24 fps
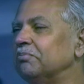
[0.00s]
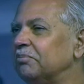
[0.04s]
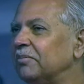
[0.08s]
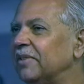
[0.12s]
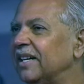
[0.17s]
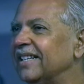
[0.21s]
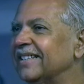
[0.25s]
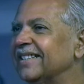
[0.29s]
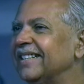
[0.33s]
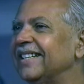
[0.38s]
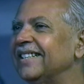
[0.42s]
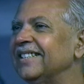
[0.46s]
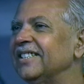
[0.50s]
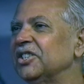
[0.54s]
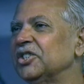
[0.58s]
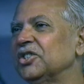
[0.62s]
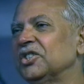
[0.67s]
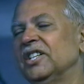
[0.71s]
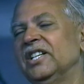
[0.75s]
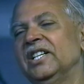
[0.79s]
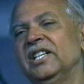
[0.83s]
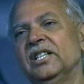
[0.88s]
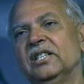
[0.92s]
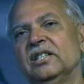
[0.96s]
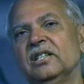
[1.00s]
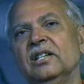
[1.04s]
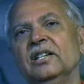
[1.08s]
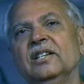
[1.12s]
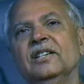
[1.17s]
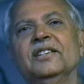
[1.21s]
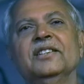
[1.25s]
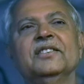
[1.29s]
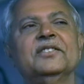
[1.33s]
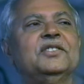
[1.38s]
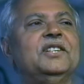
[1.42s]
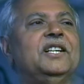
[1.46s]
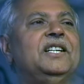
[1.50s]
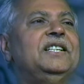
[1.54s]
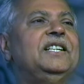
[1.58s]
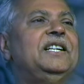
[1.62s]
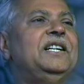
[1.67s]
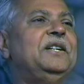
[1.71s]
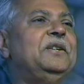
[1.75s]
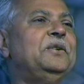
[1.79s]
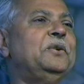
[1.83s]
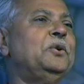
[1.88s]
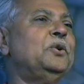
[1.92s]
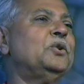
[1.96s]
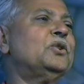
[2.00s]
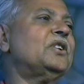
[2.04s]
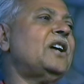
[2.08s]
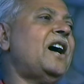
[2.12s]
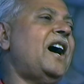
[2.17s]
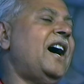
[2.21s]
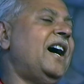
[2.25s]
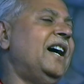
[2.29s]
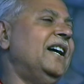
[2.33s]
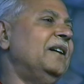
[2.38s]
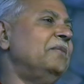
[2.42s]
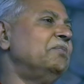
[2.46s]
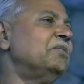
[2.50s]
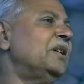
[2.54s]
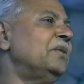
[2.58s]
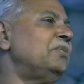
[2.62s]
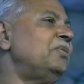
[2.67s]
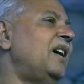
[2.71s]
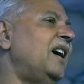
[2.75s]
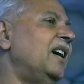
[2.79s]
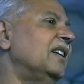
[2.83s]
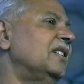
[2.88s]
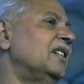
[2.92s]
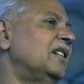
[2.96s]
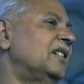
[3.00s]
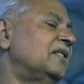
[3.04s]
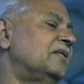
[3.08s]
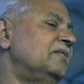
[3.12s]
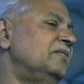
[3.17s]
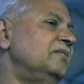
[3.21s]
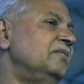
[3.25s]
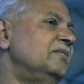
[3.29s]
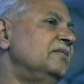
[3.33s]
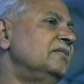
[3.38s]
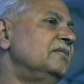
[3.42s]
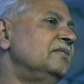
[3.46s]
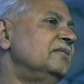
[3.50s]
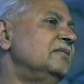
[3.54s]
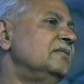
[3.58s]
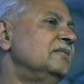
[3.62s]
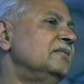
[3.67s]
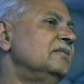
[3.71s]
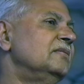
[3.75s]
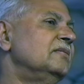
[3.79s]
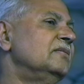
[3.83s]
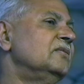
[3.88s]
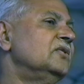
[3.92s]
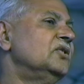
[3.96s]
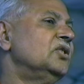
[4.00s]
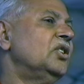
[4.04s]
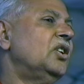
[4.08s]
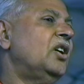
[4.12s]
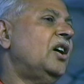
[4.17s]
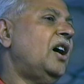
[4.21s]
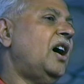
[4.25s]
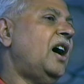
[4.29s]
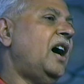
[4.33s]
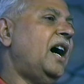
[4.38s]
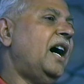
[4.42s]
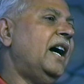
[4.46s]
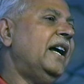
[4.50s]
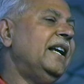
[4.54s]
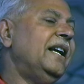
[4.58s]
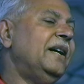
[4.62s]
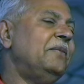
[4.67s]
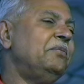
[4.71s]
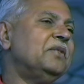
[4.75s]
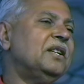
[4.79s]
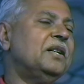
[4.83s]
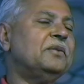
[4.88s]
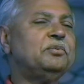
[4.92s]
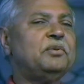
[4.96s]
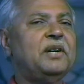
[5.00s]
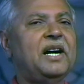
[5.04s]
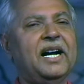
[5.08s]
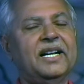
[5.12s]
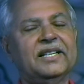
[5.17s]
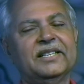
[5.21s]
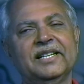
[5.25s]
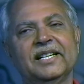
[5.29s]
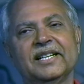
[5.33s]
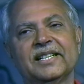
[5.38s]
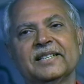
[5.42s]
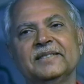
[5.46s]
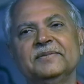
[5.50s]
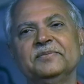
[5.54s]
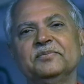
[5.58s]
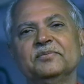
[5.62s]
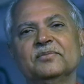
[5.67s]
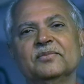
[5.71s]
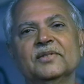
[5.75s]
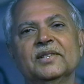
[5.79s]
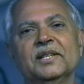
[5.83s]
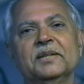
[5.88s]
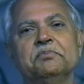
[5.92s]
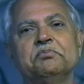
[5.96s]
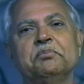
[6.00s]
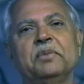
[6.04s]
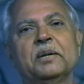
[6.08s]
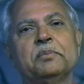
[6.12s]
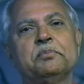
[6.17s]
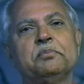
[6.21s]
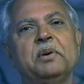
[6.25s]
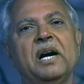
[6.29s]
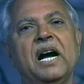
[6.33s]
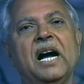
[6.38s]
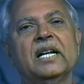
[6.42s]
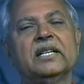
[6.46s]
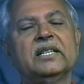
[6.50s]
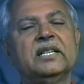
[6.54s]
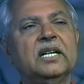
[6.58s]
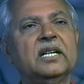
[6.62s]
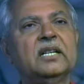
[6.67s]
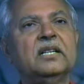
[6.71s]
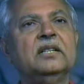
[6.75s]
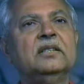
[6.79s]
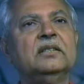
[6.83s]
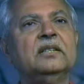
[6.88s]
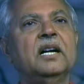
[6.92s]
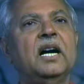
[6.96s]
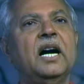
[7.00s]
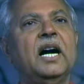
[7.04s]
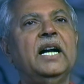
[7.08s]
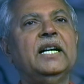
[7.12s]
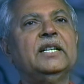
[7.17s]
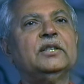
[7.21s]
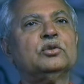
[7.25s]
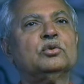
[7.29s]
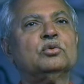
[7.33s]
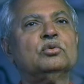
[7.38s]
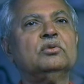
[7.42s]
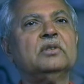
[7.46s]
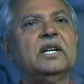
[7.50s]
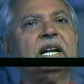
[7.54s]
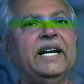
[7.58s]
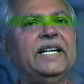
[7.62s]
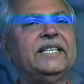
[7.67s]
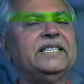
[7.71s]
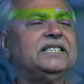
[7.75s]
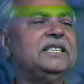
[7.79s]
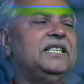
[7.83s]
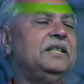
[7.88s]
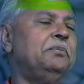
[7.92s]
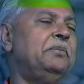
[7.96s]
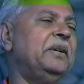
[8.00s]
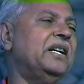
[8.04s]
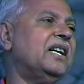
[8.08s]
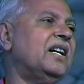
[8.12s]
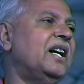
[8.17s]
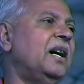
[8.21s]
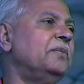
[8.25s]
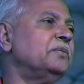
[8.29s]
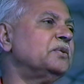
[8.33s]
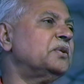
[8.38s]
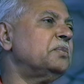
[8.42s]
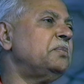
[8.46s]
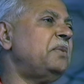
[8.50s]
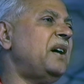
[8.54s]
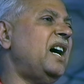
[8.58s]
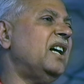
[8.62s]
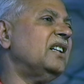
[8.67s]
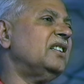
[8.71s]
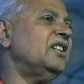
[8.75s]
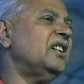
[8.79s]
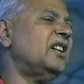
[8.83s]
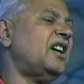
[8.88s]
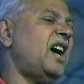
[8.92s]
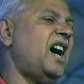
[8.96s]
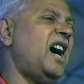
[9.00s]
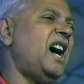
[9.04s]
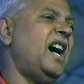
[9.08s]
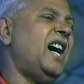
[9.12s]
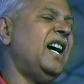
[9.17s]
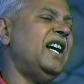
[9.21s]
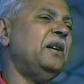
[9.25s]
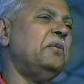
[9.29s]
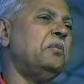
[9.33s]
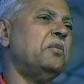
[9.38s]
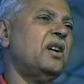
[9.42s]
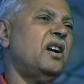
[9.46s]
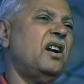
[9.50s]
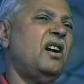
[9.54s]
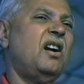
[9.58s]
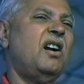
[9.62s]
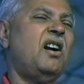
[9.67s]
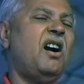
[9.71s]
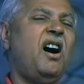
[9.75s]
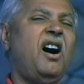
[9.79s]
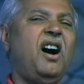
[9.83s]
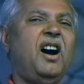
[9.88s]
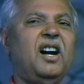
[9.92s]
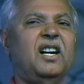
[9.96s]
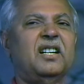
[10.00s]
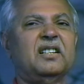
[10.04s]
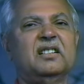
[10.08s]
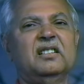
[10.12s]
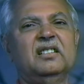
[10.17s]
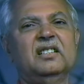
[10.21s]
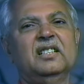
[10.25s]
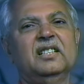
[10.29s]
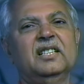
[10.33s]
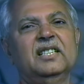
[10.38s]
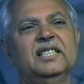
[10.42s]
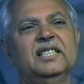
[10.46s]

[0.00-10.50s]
mother state, then he knows, I am the father. I am the father. But father, as soon as he becomes father, I am God.